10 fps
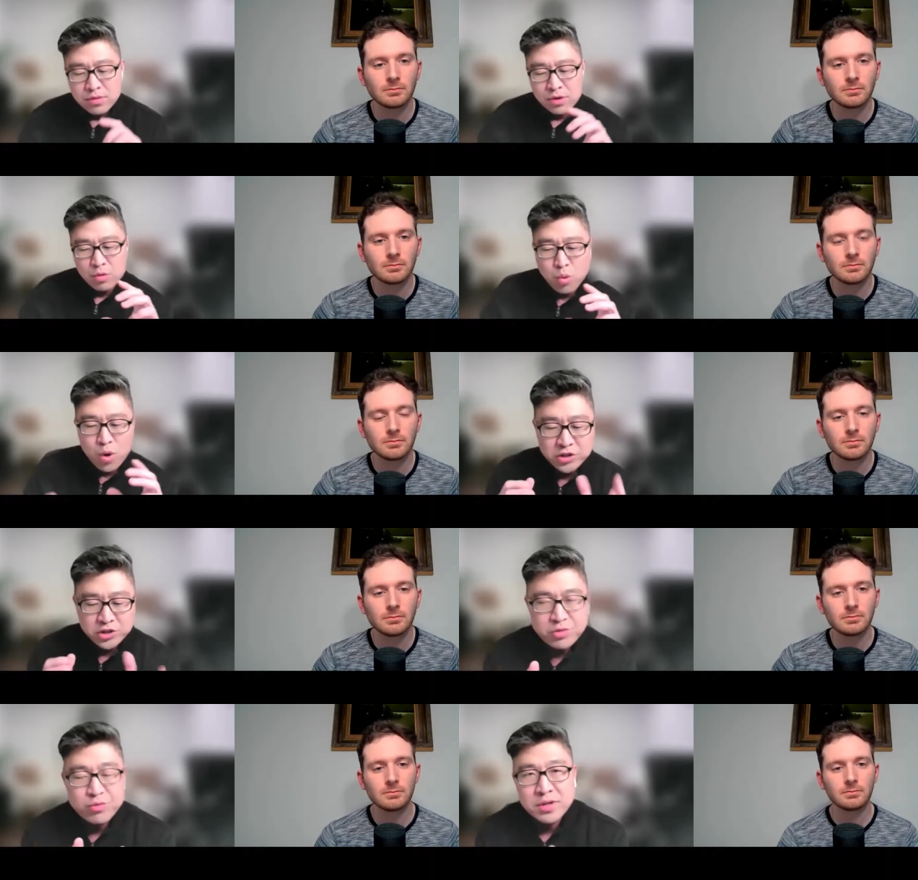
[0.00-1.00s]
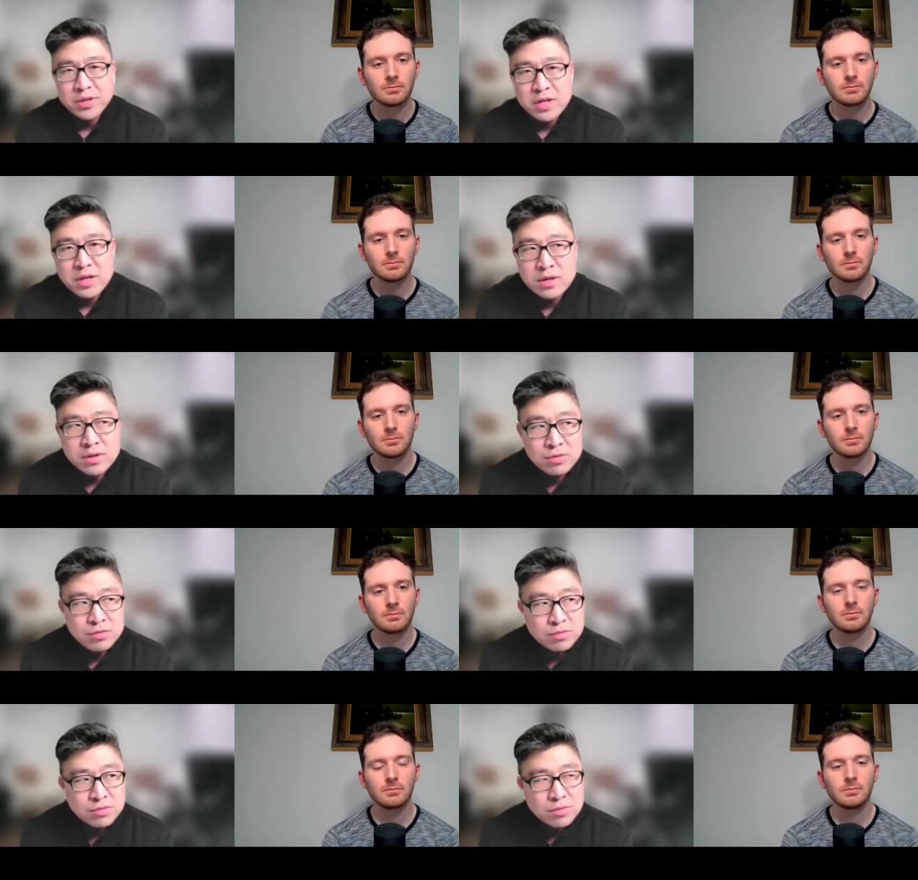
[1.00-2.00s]
Speaker 1: the question really
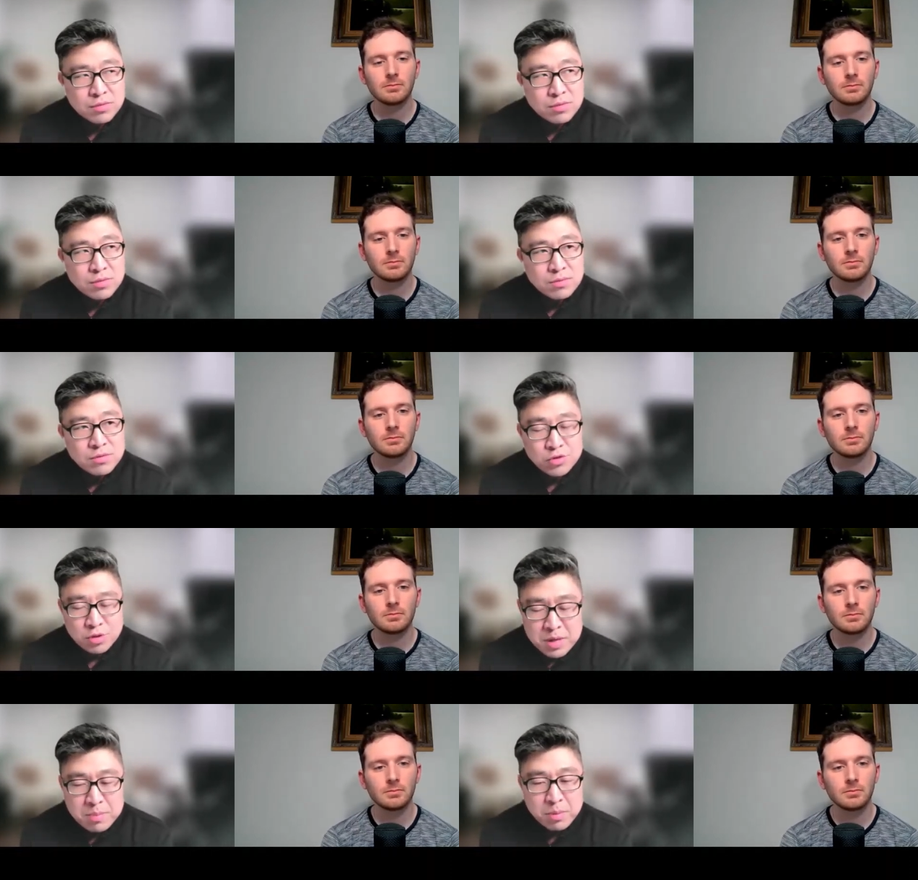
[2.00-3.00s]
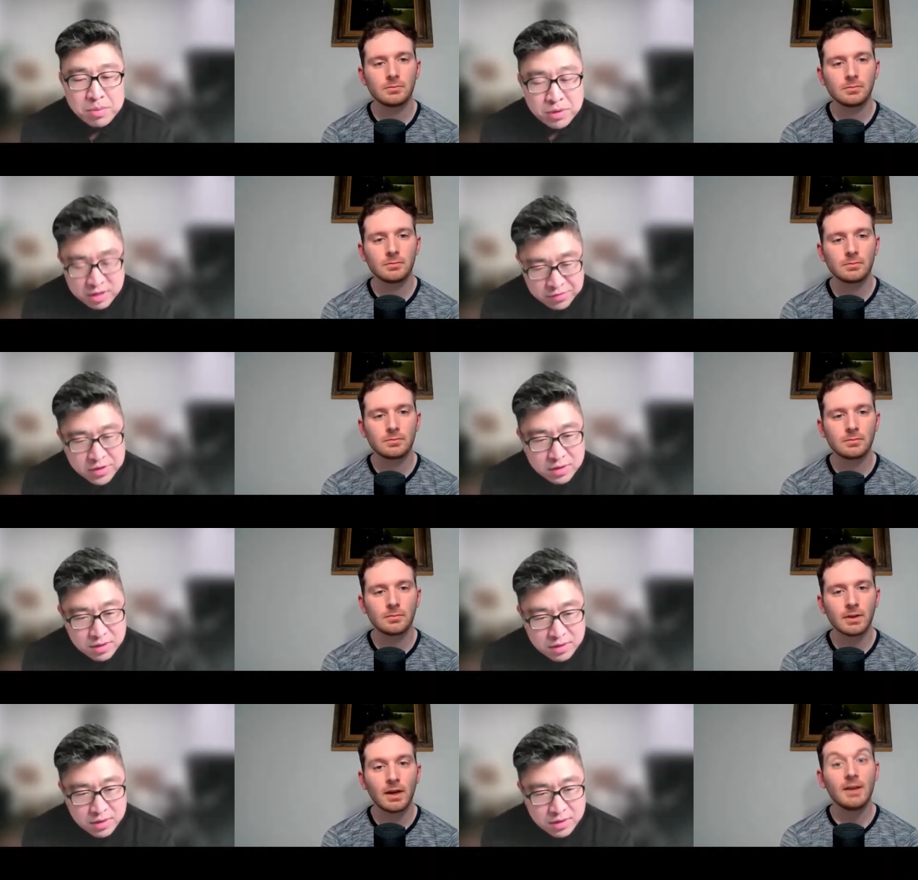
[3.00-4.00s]
is, do the people believe it?
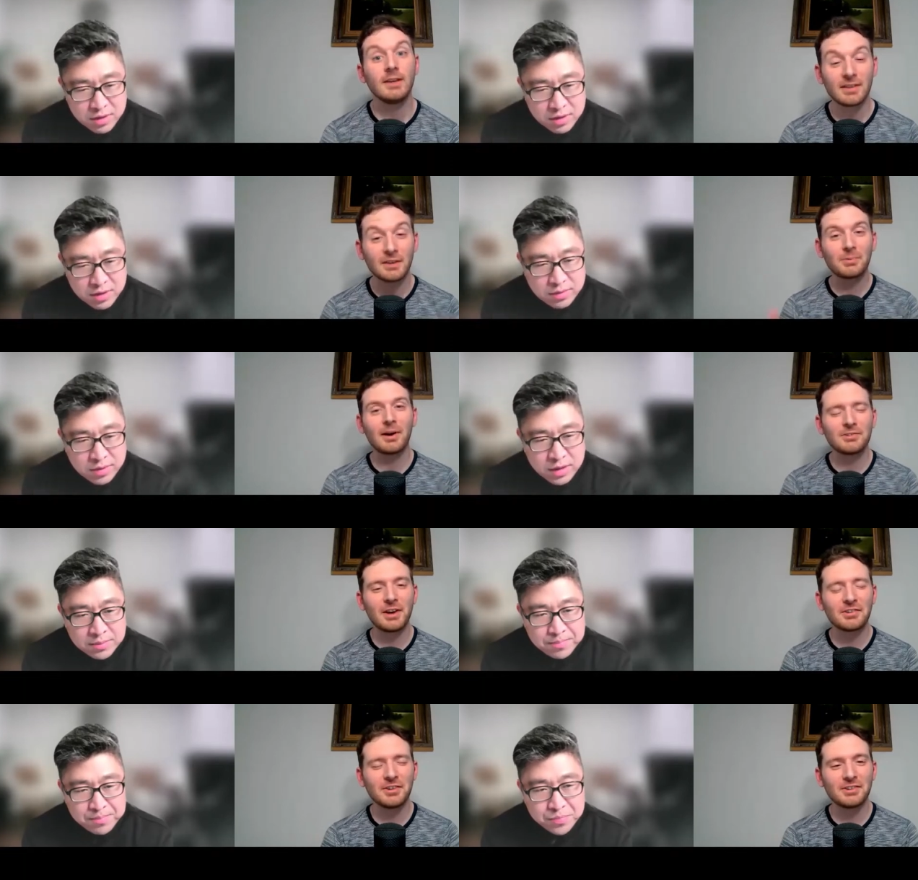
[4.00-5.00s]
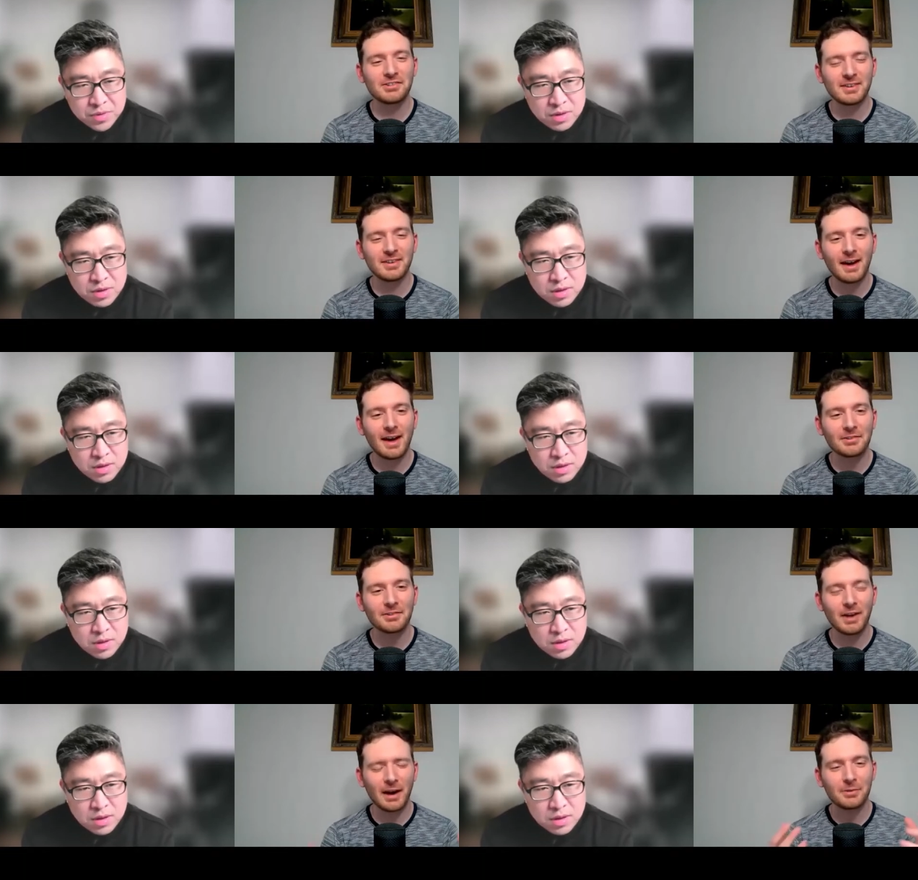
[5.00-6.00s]
Speaker 2: Yeah, that's what I was actually just going to
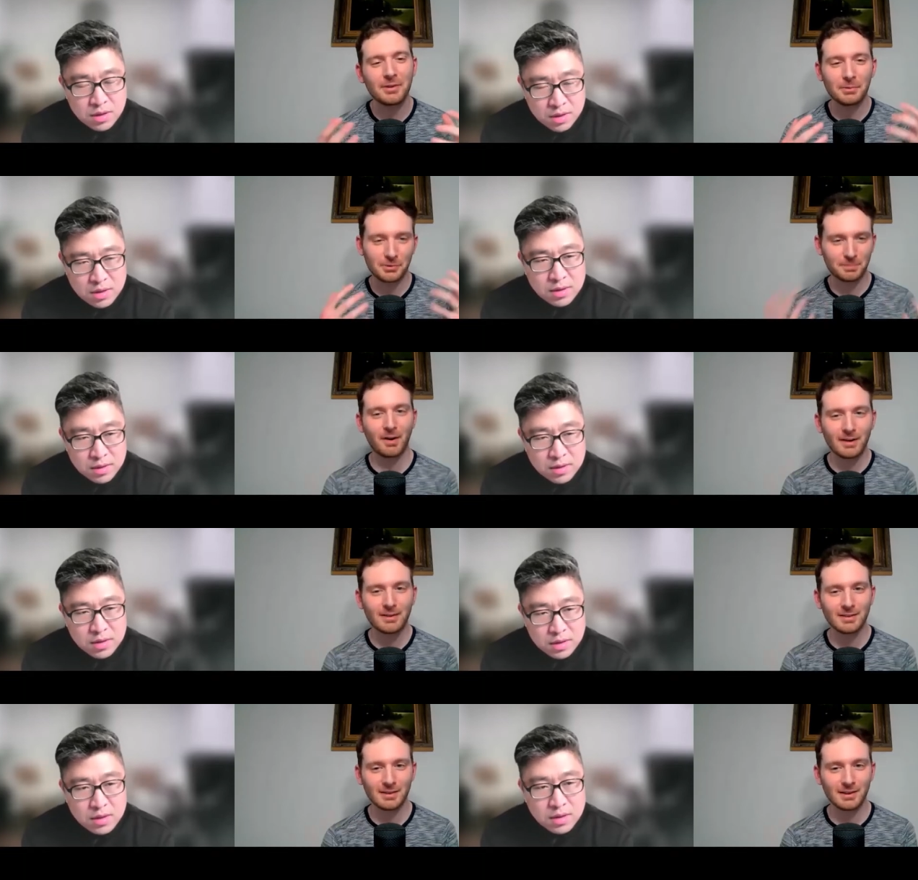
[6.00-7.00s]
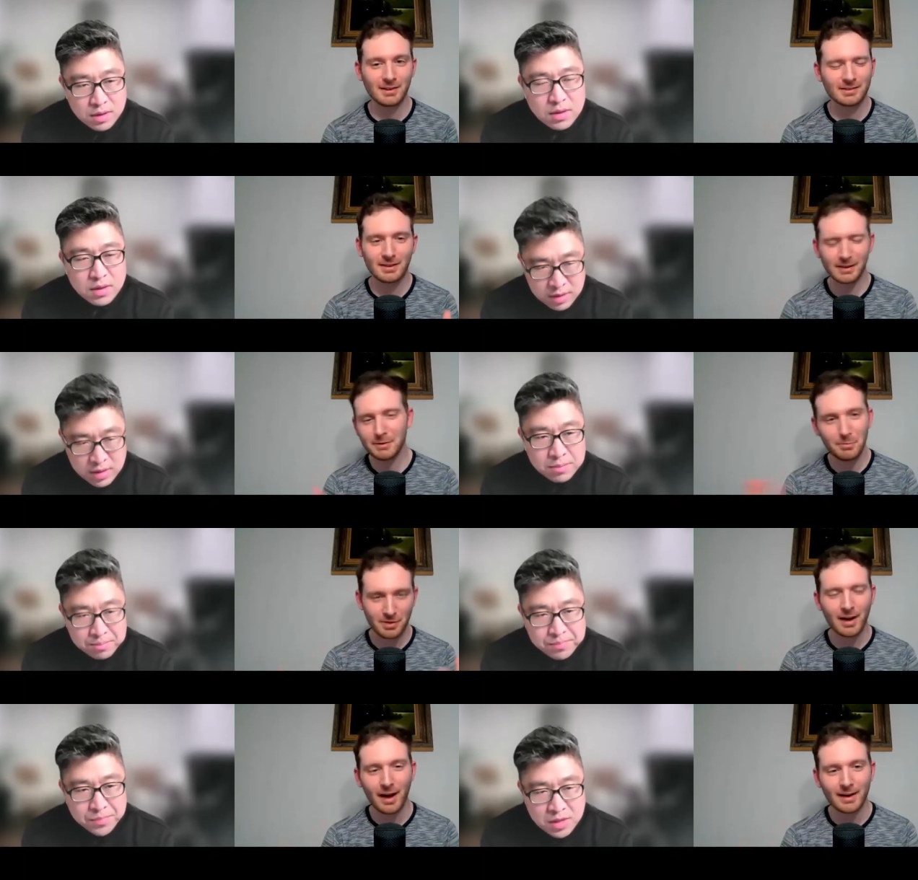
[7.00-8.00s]
ask is how do they respond to this and yeah,
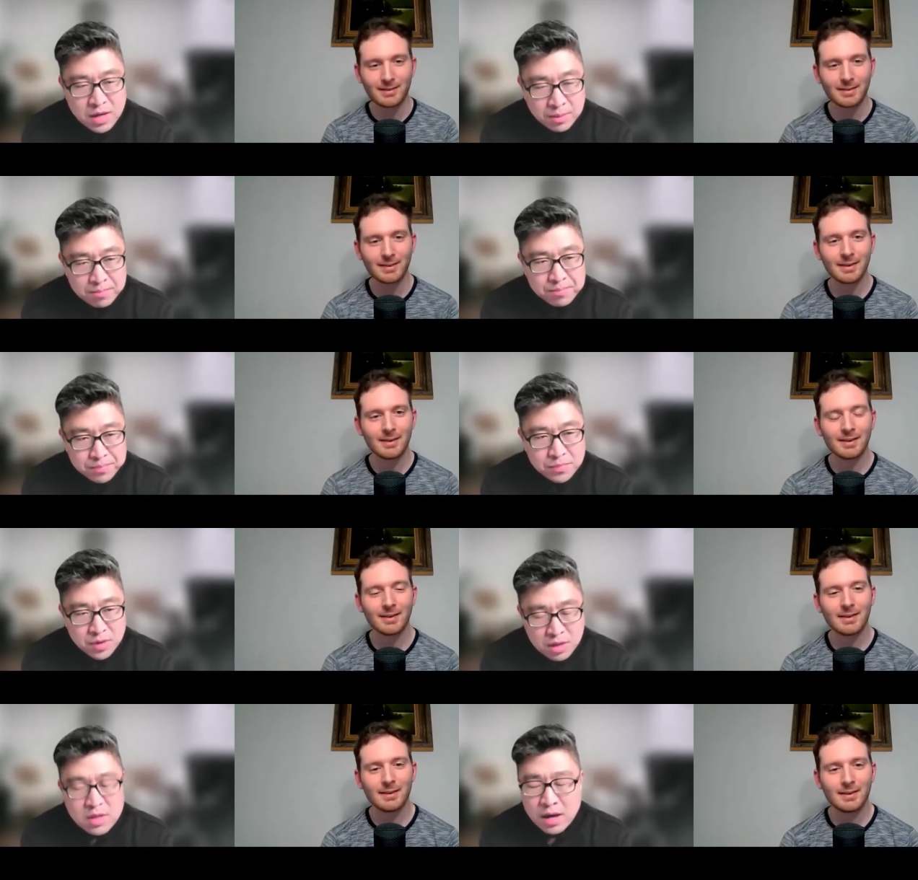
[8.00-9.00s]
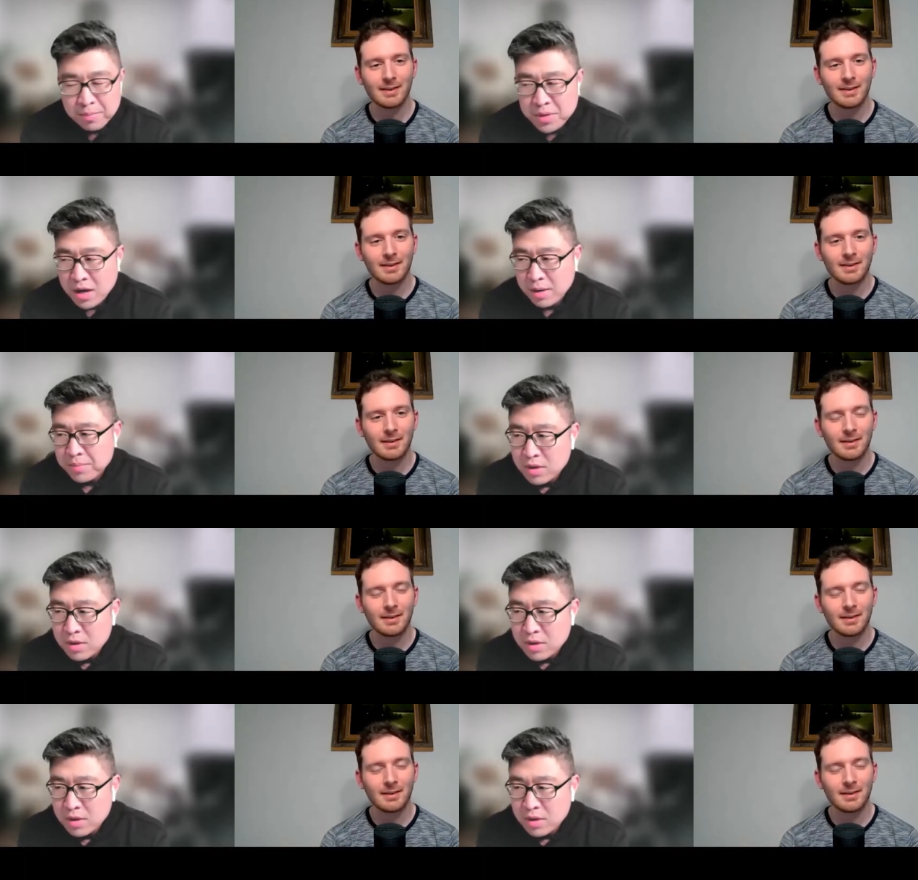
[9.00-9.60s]
with that? Yeah,
Speaker 1: yeah, yeah.